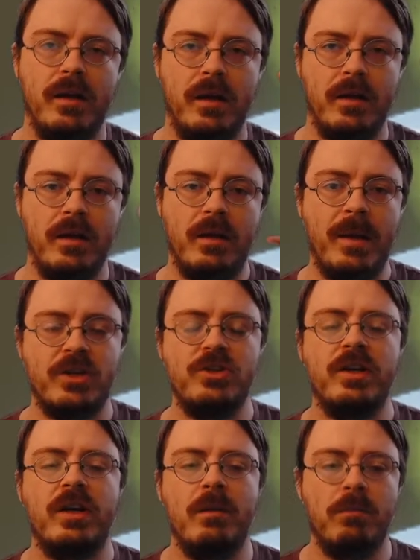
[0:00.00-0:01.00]

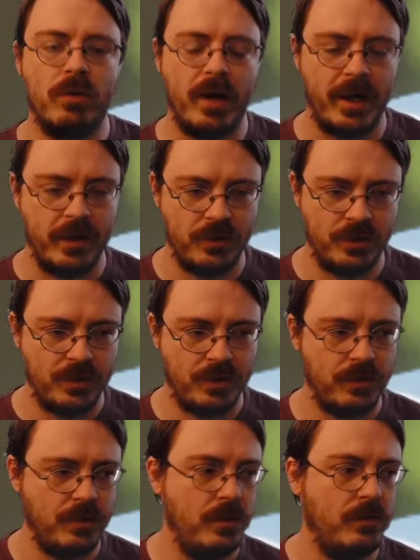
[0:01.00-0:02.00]
imaginary branch,
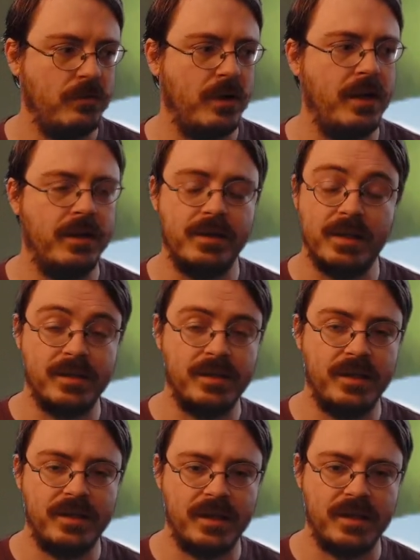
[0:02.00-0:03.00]
right? That doesn't
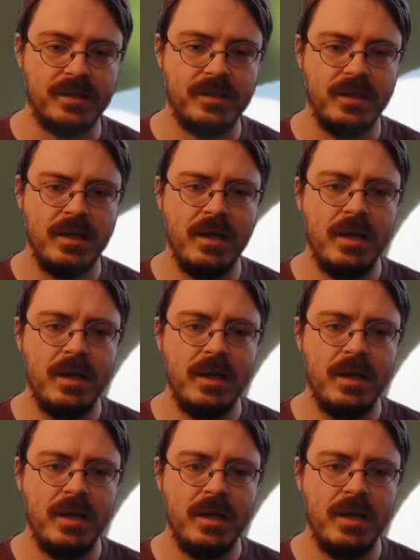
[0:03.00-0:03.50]
exist.